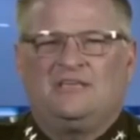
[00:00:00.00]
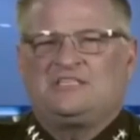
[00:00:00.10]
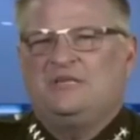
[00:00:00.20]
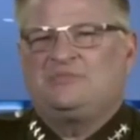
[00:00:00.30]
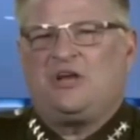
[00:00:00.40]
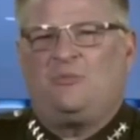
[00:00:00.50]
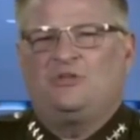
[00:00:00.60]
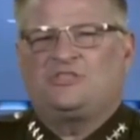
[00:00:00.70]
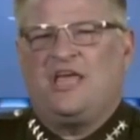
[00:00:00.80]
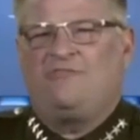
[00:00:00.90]
It seems that
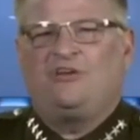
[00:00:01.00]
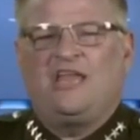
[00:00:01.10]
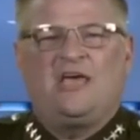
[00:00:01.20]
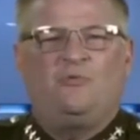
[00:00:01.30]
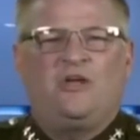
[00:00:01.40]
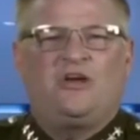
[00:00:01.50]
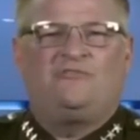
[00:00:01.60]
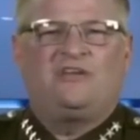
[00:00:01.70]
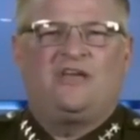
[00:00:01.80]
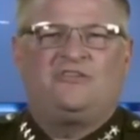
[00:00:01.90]
almost every day we hear
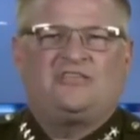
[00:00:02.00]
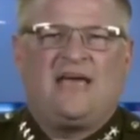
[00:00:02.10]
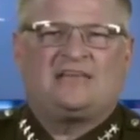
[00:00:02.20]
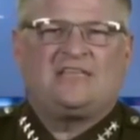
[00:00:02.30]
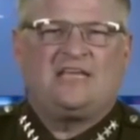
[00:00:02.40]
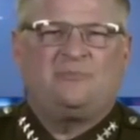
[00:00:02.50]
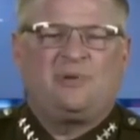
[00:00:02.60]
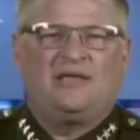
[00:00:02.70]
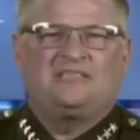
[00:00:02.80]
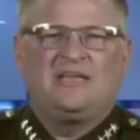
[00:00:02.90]
of another attack taking
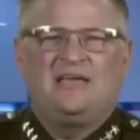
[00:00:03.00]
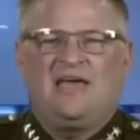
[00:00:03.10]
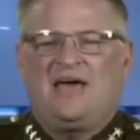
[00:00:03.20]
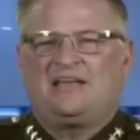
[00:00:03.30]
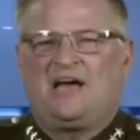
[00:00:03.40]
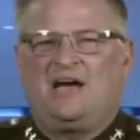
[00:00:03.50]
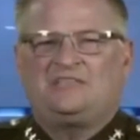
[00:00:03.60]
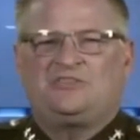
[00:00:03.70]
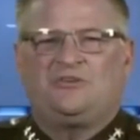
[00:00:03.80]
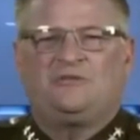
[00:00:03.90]
place at a
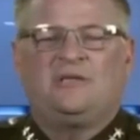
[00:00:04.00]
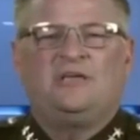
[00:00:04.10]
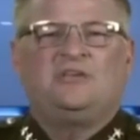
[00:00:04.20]
concert,